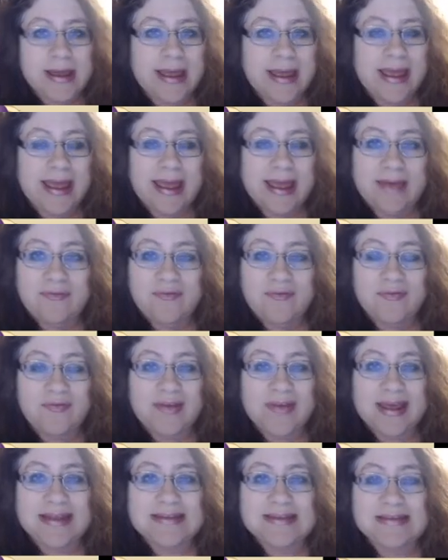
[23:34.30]
If
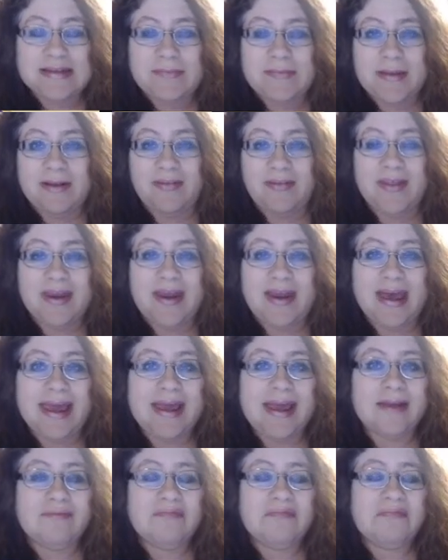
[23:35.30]
it's the middle of the
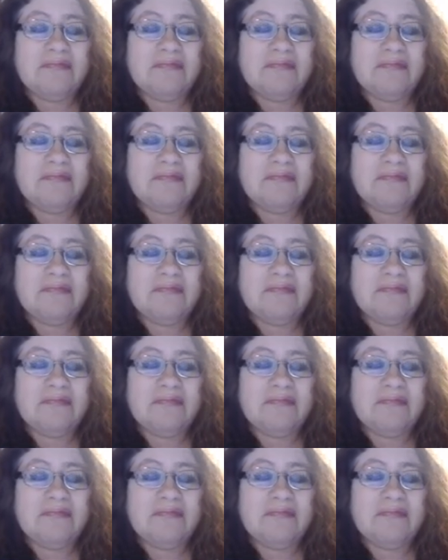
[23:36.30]
night,